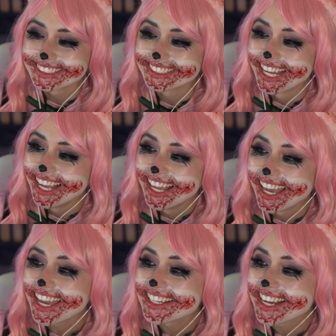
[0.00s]

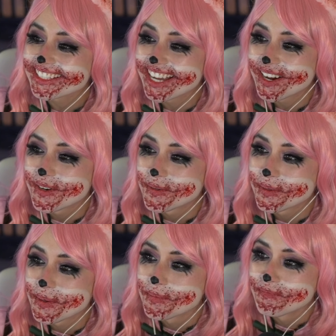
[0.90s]
And I
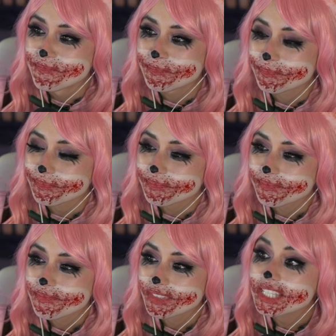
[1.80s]
know.
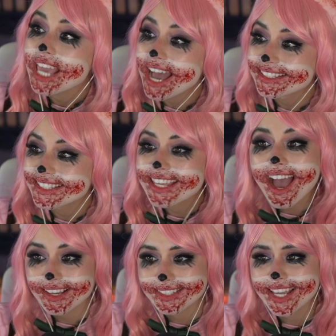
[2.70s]
Yes,
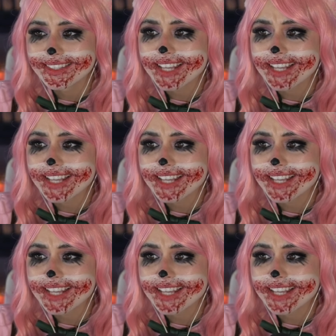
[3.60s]
yeah, Sids.